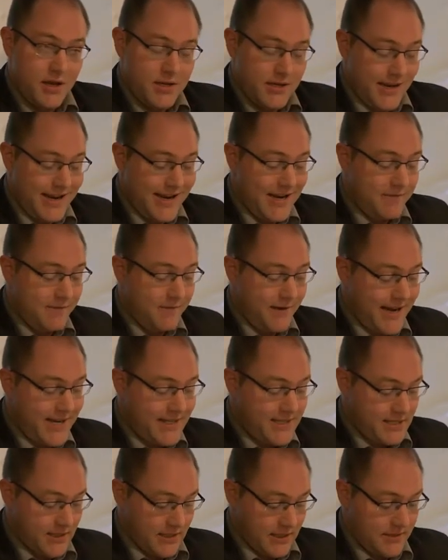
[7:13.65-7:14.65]
The
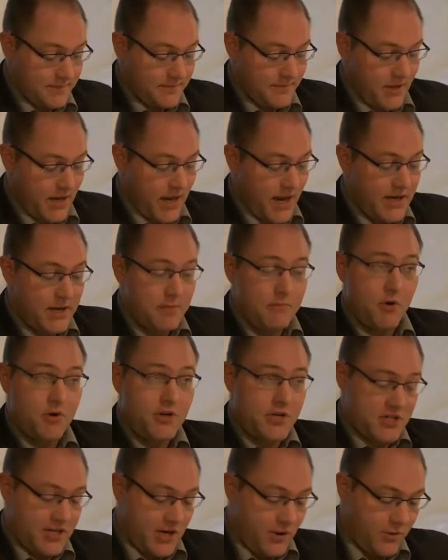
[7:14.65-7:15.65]
inflation and the
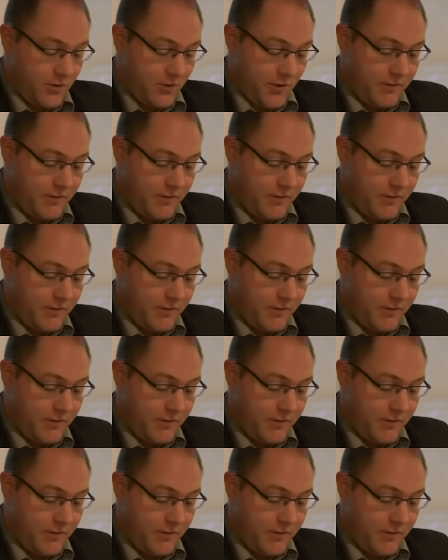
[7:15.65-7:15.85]
monetary